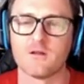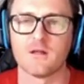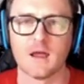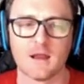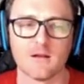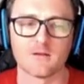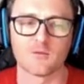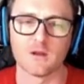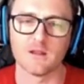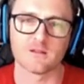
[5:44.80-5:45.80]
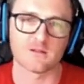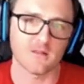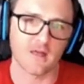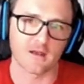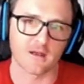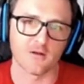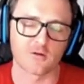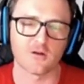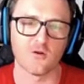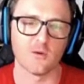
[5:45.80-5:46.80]
And we didn't see that in
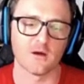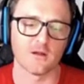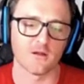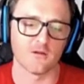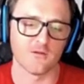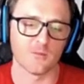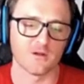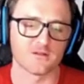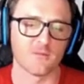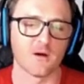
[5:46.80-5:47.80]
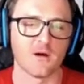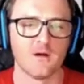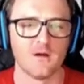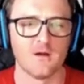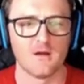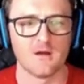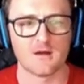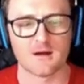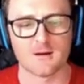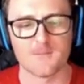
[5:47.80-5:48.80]
October, November, December,
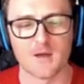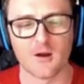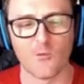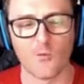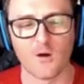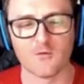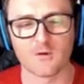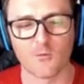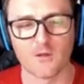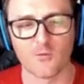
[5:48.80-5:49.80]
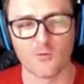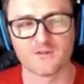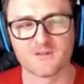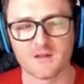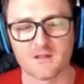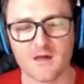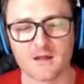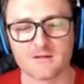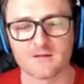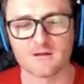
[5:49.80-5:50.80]
and I'm wondering whether we'll see
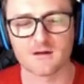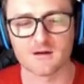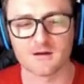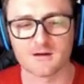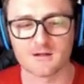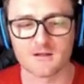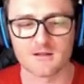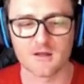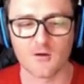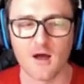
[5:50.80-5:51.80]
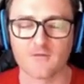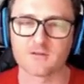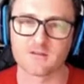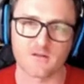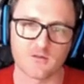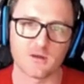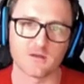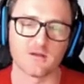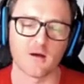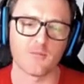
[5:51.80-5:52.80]
that after such a
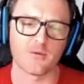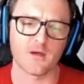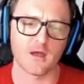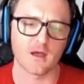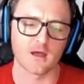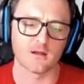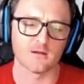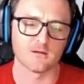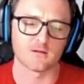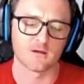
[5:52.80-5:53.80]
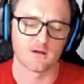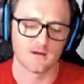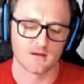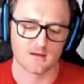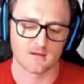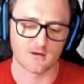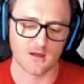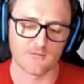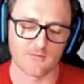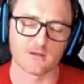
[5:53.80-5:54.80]
big dump and
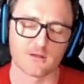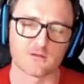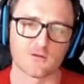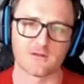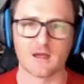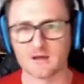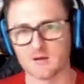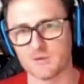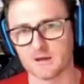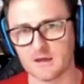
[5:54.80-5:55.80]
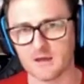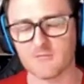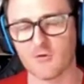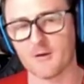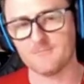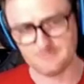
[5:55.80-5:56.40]
everything's sort of taken a big hit, right?